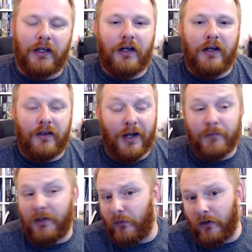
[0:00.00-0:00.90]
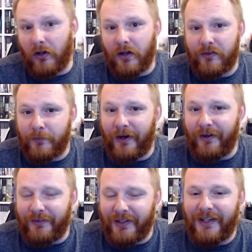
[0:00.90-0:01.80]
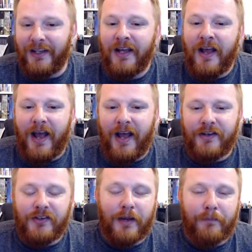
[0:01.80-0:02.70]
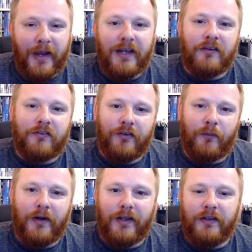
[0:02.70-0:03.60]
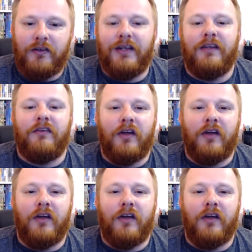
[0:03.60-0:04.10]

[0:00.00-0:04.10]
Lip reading: The company were a lot less demanding, and you get paid for the work that you did.